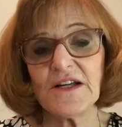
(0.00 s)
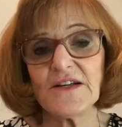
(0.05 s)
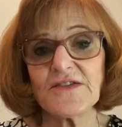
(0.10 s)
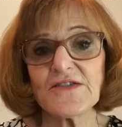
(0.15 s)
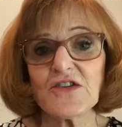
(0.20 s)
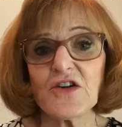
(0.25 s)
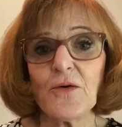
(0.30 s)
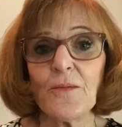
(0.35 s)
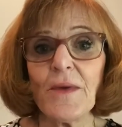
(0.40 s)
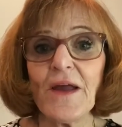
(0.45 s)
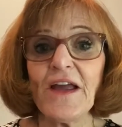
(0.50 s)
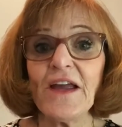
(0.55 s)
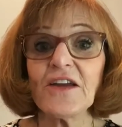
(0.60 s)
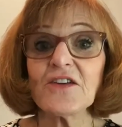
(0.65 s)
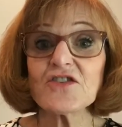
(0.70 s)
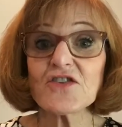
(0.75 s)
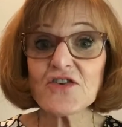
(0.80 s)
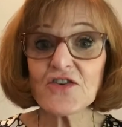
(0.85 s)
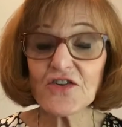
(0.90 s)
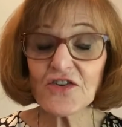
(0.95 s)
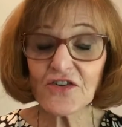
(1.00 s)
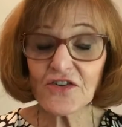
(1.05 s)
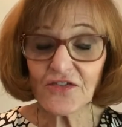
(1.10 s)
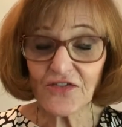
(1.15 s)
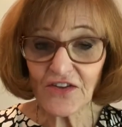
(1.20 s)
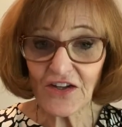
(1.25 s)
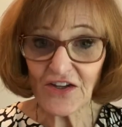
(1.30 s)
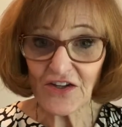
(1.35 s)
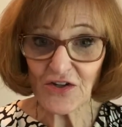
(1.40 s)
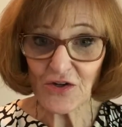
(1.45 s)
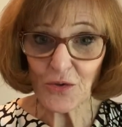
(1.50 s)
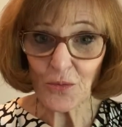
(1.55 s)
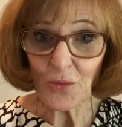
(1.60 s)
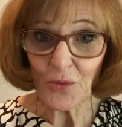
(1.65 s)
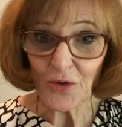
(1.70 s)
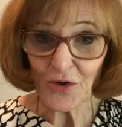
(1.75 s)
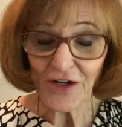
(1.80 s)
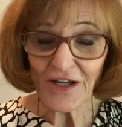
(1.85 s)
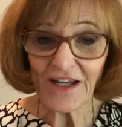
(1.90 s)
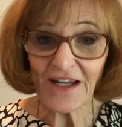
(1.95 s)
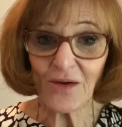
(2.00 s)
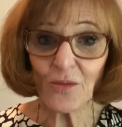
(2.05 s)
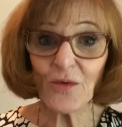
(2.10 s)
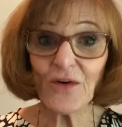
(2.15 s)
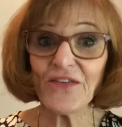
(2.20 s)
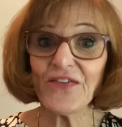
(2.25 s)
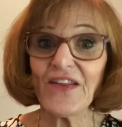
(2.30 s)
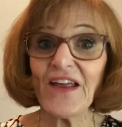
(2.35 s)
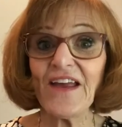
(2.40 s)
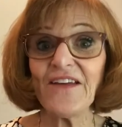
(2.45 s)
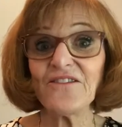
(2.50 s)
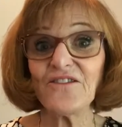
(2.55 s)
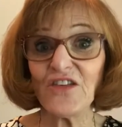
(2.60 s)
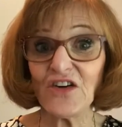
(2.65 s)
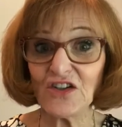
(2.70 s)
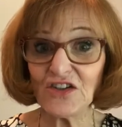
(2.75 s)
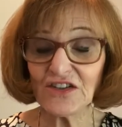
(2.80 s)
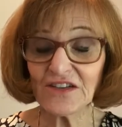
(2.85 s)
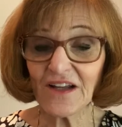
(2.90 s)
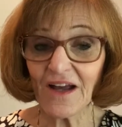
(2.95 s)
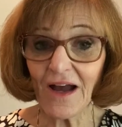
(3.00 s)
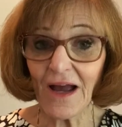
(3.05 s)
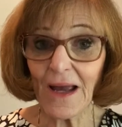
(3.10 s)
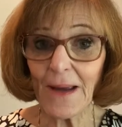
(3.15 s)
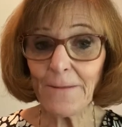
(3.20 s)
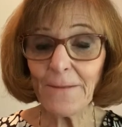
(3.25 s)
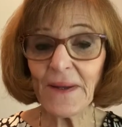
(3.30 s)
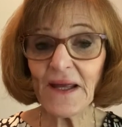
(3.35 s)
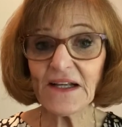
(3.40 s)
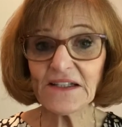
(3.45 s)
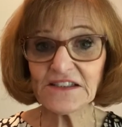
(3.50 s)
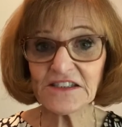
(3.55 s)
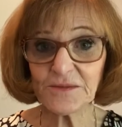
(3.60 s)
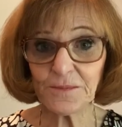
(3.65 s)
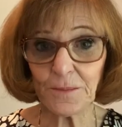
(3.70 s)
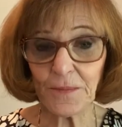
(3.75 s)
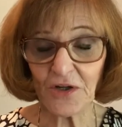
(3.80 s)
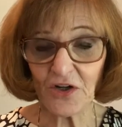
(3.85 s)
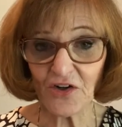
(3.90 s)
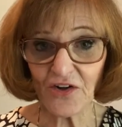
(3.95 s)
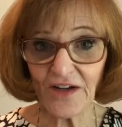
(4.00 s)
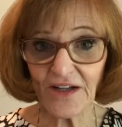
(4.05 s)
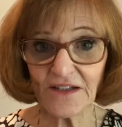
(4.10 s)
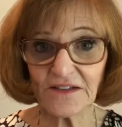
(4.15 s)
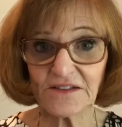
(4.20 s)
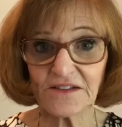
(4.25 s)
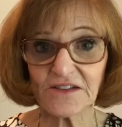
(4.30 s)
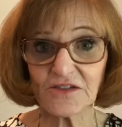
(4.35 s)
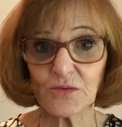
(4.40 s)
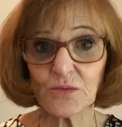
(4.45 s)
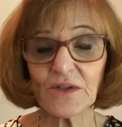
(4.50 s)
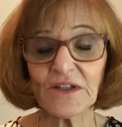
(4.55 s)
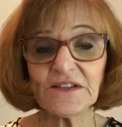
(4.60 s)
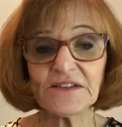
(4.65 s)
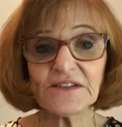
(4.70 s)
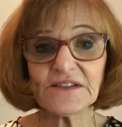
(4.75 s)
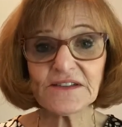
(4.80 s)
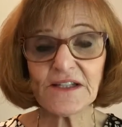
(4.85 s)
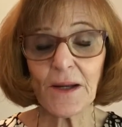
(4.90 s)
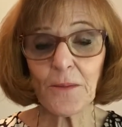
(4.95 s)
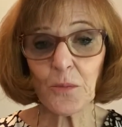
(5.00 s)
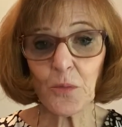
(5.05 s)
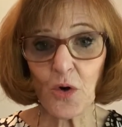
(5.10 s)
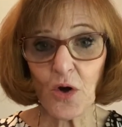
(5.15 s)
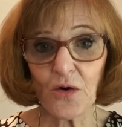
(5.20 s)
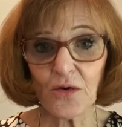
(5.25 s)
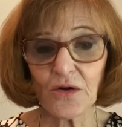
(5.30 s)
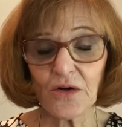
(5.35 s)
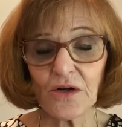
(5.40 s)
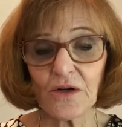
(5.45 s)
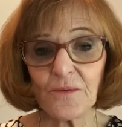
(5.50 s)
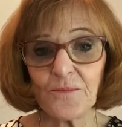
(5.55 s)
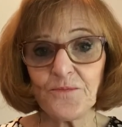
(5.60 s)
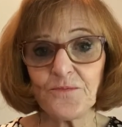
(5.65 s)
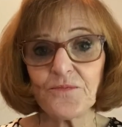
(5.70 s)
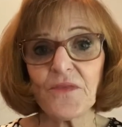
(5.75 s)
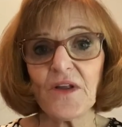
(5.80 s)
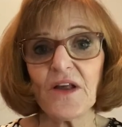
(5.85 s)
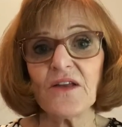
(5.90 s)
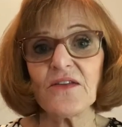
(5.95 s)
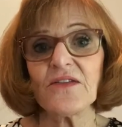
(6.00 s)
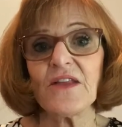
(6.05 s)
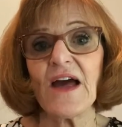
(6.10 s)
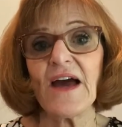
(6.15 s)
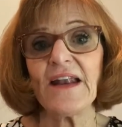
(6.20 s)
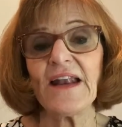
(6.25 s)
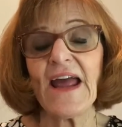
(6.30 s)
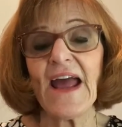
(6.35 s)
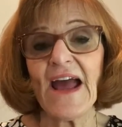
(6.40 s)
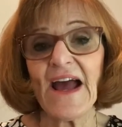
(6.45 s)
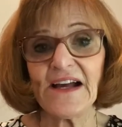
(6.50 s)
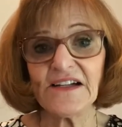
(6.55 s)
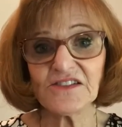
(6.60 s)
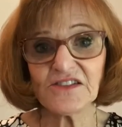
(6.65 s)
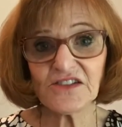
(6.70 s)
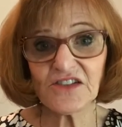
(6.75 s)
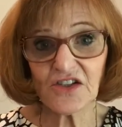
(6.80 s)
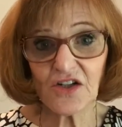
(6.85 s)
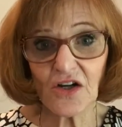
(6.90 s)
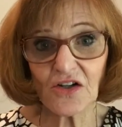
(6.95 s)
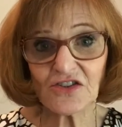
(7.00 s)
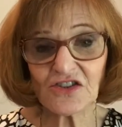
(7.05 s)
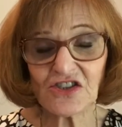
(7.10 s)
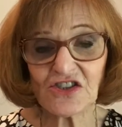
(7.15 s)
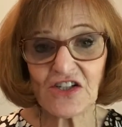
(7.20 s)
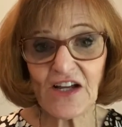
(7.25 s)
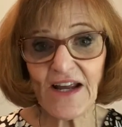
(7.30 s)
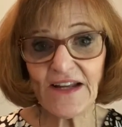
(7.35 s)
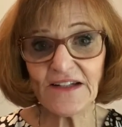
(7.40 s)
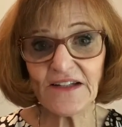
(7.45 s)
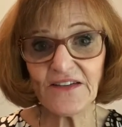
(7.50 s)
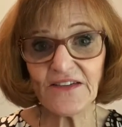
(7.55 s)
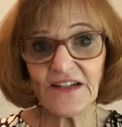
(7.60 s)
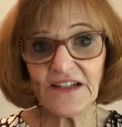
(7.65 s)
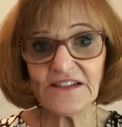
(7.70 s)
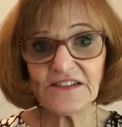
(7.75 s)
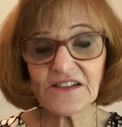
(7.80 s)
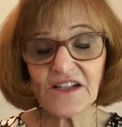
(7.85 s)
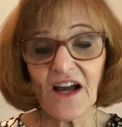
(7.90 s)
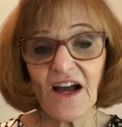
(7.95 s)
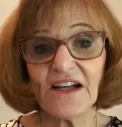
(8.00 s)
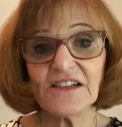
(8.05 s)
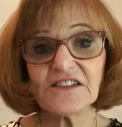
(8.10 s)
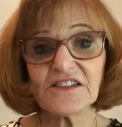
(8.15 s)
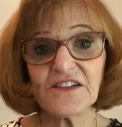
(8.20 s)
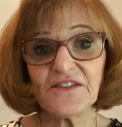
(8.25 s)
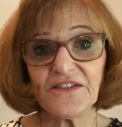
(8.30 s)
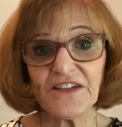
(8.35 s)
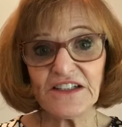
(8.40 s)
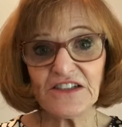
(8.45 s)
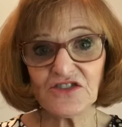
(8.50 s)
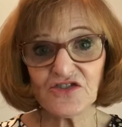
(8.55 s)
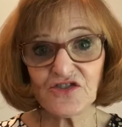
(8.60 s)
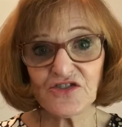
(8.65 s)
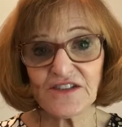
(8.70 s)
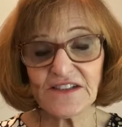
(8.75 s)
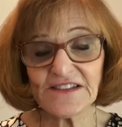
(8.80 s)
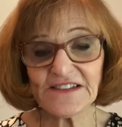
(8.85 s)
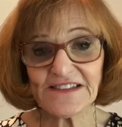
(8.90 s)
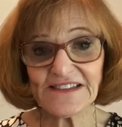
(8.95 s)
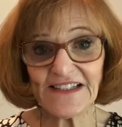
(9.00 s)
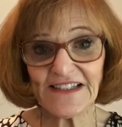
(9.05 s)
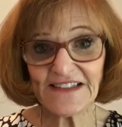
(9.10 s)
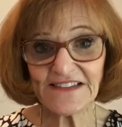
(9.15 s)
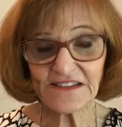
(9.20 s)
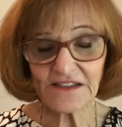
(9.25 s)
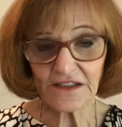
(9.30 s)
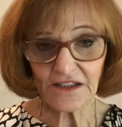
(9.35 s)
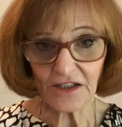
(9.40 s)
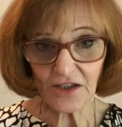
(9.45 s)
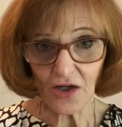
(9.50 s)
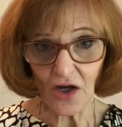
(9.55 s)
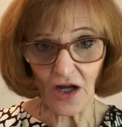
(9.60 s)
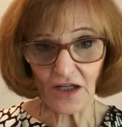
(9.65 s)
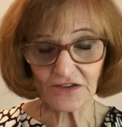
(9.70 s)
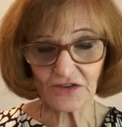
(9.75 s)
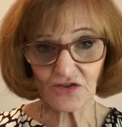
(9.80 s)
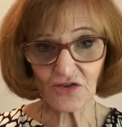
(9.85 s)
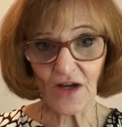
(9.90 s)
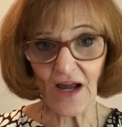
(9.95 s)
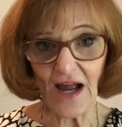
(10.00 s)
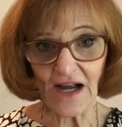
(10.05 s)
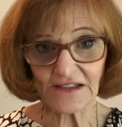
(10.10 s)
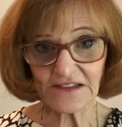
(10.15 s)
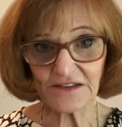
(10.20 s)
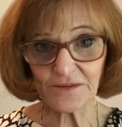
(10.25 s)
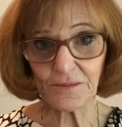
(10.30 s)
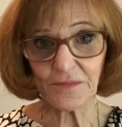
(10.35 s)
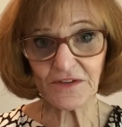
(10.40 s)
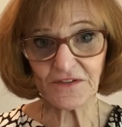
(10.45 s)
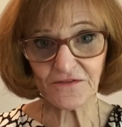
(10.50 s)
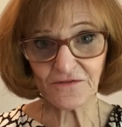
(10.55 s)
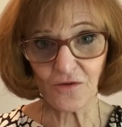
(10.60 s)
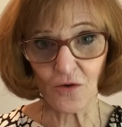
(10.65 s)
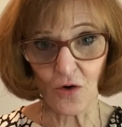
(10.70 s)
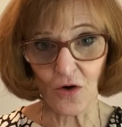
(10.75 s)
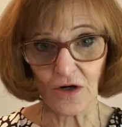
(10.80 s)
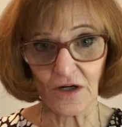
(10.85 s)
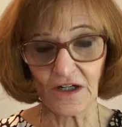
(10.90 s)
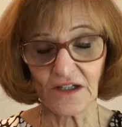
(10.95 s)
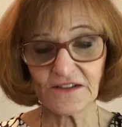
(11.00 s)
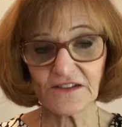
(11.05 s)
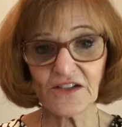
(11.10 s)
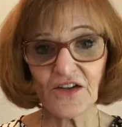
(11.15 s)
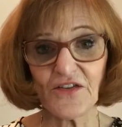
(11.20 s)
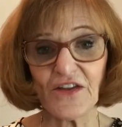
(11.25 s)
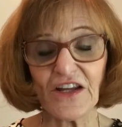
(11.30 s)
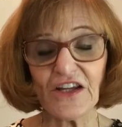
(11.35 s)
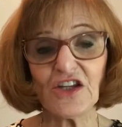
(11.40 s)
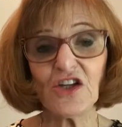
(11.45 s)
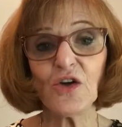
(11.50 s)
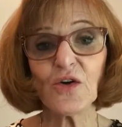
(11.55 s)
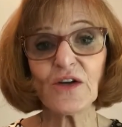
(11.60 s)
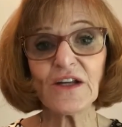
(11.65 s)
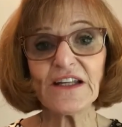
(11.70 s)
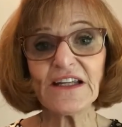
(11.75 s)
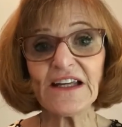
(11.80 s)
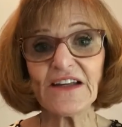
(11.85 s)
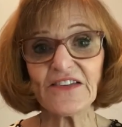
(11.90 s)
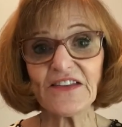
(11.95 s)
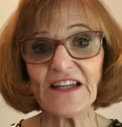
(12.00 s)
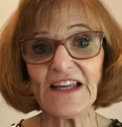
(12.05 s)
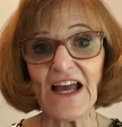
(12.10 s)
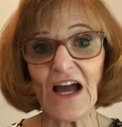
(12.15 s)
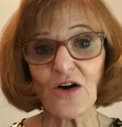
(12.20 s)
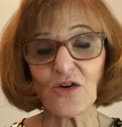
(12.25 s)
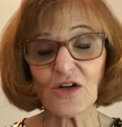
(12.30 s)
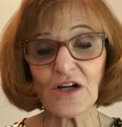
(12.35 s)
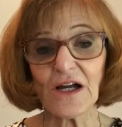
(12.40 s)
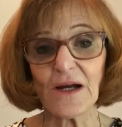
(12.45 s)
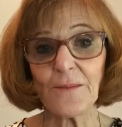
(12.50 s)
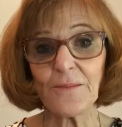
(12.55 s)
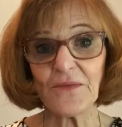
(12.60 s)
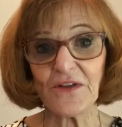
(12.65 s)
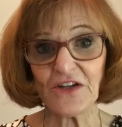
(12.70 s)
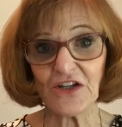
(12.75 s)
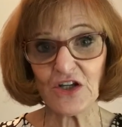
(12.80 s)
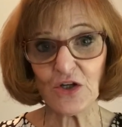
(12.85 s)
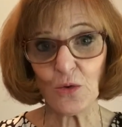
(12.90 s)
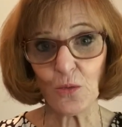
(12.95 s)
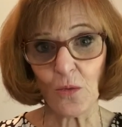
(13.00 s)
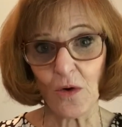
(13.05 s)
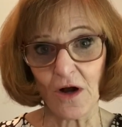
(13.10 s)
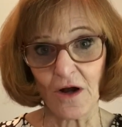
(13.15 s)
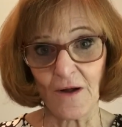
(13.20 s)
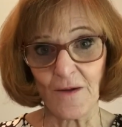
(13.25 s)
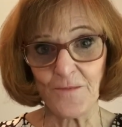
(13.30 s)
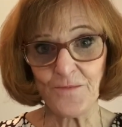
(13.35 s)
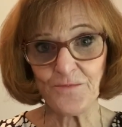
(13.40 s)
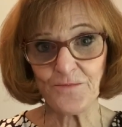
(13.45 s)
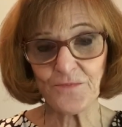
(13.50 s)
So make sure that you're working with a full-time experienced real estate broker that has negotiated these kinds of intricacies in a contract before so that you can get the outcome that you want.